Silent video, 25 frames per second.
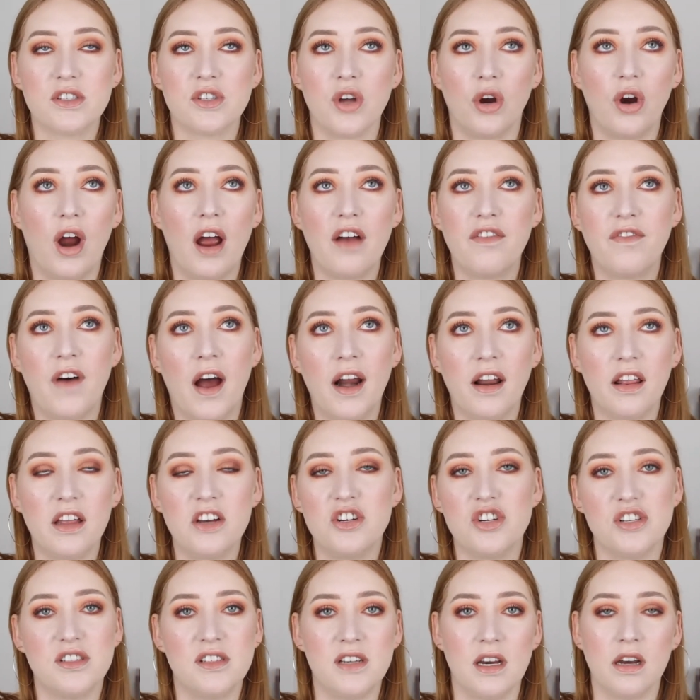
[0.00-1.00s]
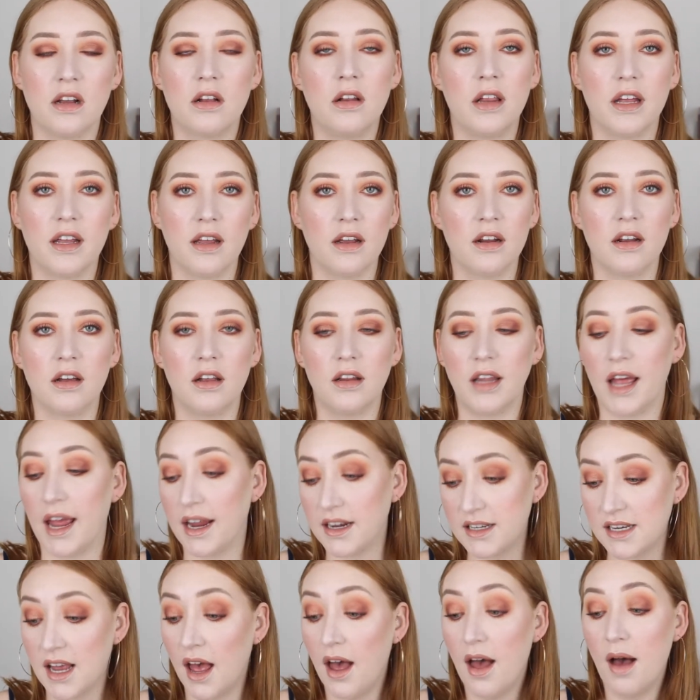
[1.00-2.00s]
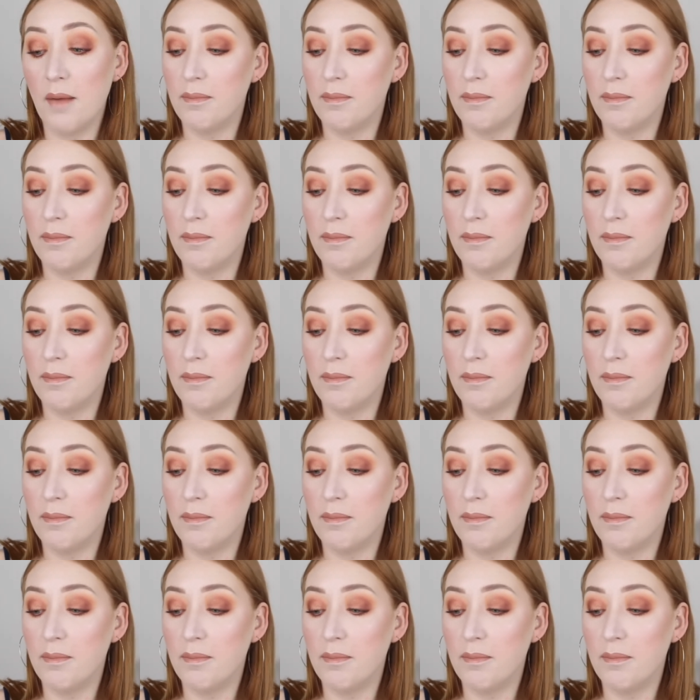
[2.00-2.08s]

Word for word: so I finally just did a click and collect.